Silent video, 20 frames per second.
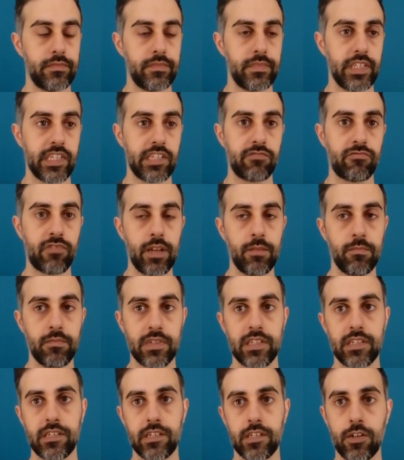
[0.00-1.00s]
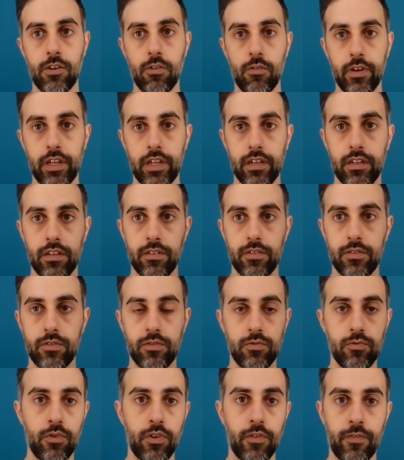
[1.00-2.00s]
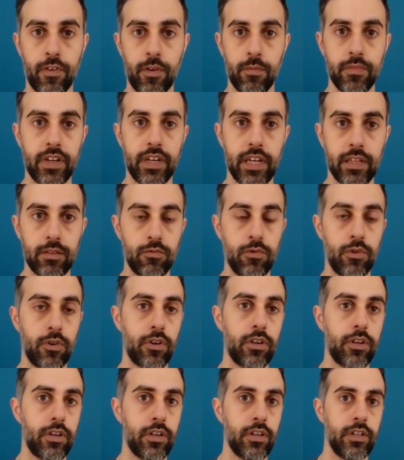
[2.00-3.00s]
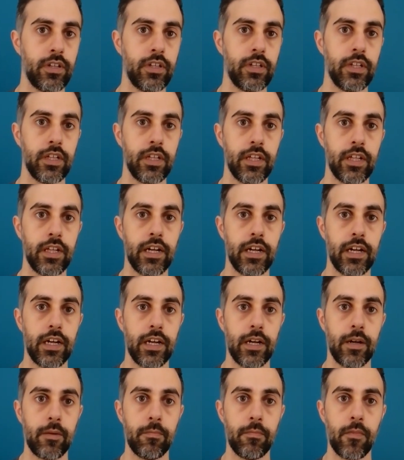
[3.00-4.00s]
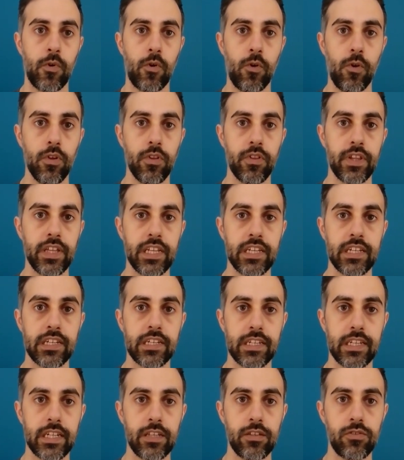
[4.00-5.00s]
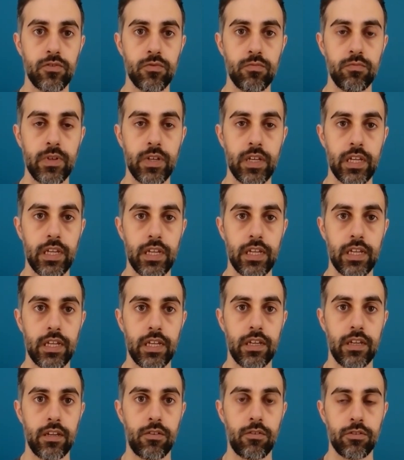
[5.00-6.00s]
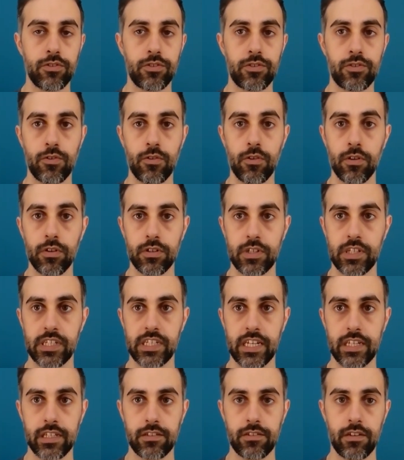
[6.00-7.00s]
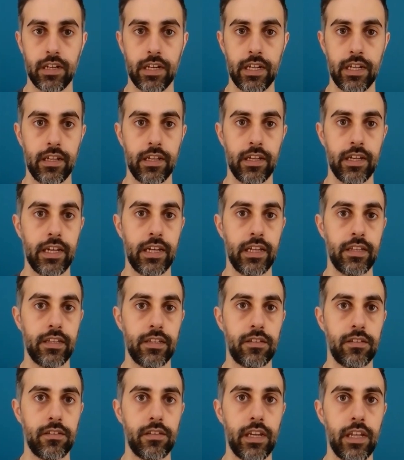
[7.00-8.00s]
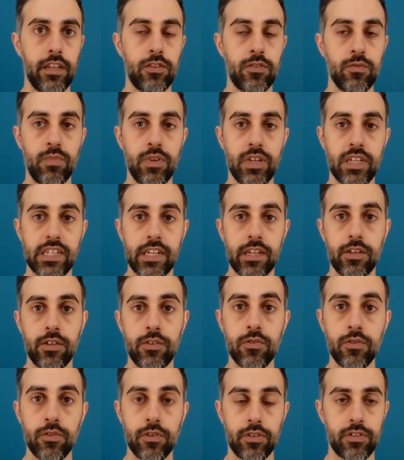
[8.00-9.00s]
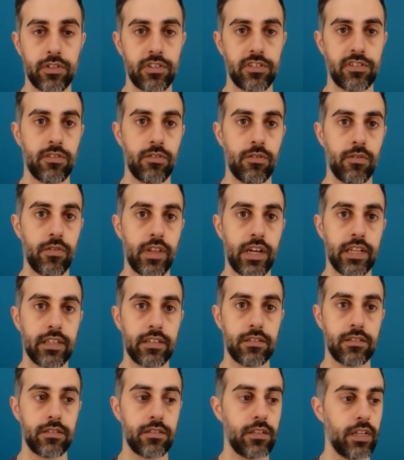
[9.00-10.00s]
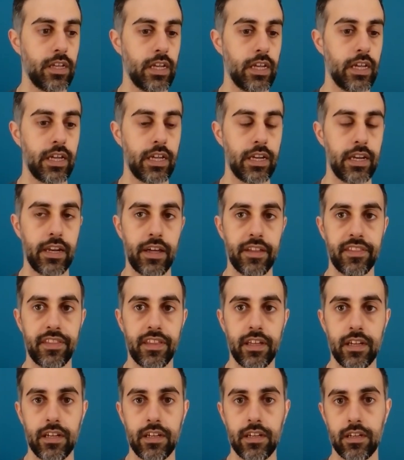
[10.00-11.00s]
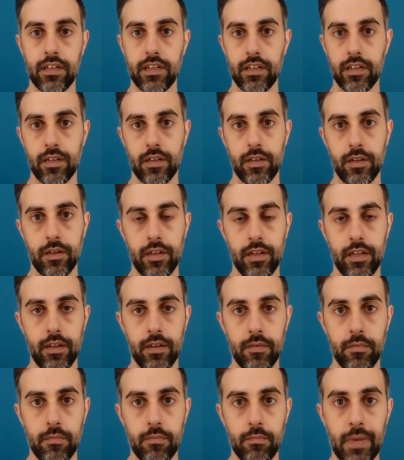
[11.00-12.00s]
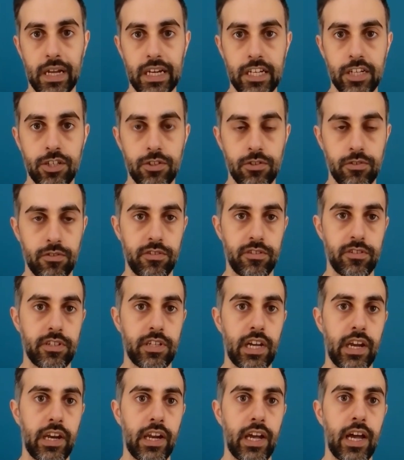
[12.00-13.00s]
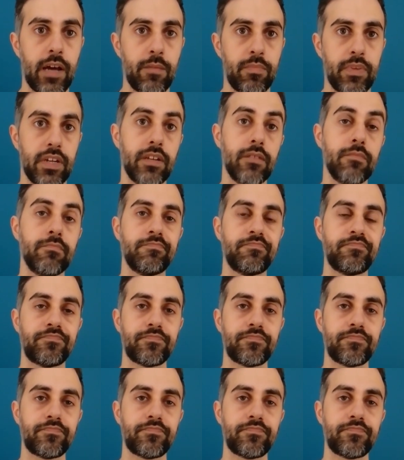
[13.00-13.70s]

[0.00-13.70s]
streams going to or from the network. All of these need to be controlled centrally, and they need to be secured so that nothing malicious can happen.